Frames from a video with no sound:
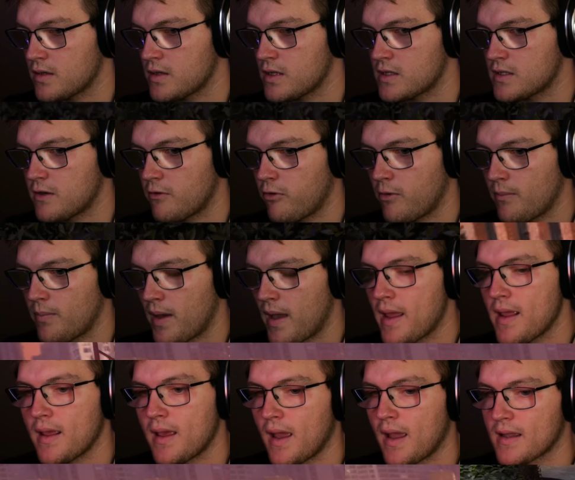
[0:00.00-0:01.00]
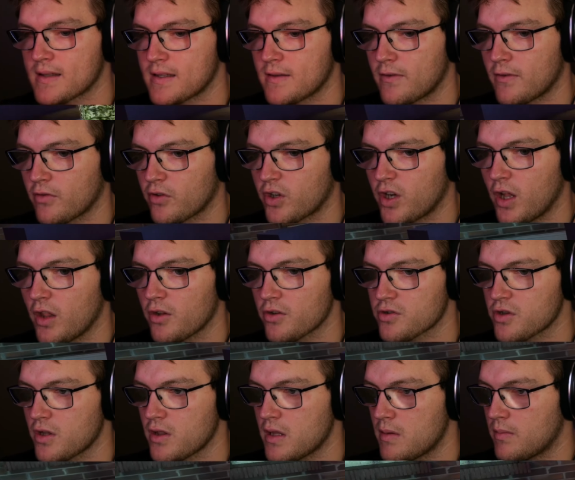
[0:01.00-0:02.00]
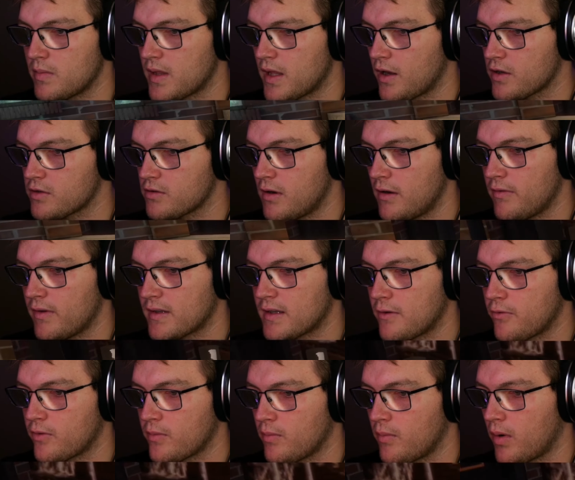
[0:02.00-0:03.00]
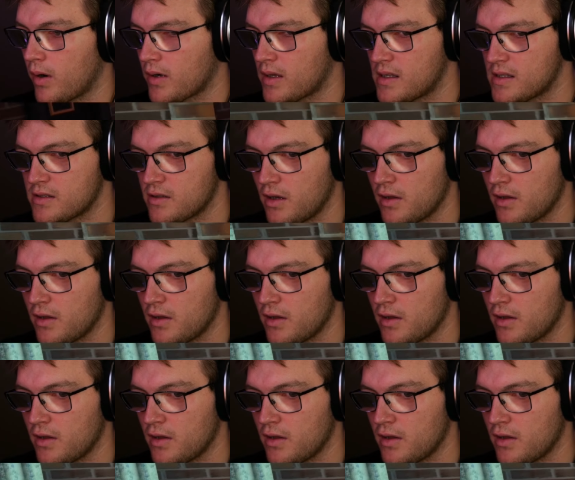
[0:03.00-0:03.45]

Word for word: different paint cans have different colors on them, but they also have like different markings on